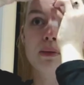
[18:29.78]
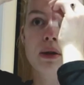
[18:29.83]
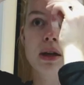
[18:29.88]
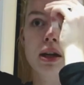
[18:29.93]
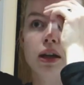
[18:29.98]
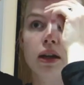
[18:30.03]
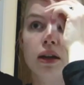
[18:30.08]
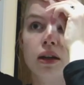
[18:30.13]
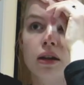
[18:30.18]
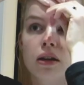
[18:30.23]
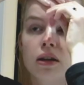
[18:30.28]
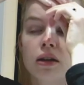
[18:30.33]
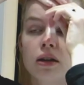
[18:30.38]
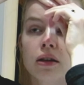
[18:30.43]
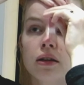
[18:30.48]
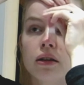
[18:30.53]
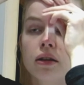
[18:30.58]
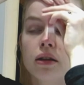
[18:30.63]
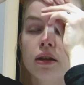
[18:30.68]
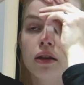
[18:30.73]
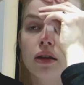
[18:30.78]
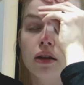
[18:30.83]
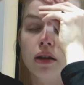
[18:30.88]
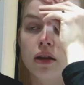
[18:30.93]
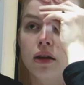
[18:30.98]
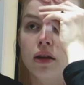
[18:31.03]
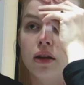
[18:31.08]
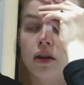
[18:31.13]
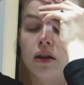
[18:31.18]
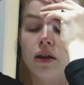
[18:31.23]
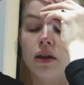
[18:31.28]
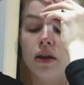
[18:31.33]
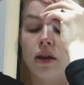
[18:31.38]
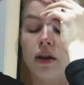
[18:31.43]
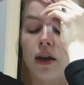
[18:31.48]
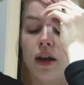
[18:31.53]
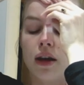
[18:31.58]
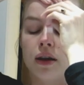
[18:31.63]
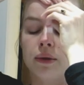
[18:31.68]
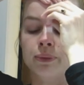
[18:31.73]
work.
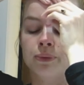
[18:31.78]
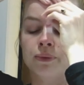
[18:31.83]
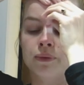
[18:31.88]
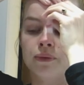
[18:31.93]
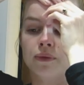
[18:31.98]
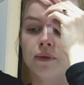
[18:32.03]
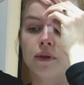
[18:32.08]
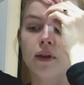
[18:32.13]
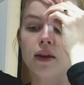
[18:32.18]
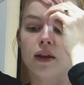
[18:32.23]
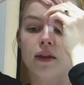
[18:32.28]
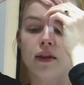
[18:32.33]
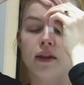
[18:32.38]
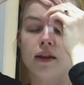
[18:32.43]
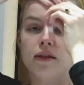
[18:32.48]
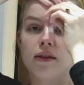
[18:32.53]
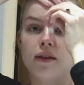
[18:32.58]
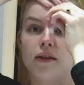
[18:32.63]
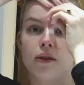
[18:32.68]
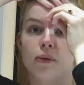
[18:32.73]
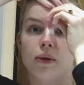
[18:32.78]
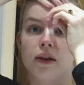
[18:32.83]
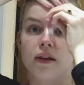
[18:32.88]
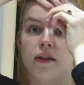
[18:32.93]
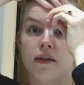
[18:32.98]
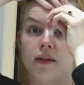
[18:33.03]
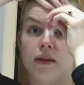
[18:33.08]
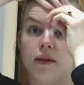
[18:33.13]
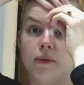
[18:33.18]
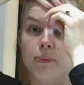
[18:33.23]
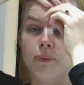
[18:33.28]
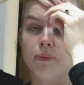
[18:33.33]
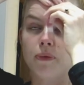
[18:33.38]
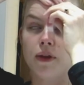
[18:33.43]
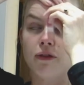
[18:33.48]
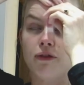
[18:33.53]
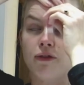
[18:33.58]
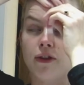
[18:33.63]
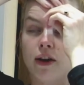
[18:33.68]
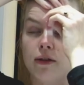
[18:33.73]
Okay, this is always the,
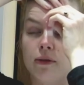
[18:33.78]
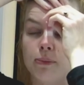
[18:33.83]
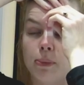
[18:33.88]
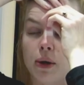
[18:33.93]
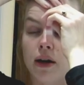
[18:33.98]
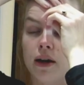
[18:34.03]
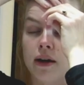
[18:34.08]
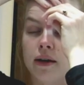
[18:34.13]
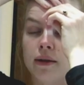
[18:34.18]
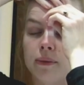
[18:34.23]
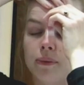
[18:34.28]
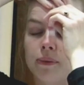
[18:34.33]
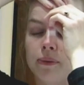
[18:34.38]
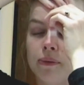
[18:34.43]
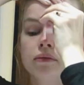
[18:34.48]
the fun part.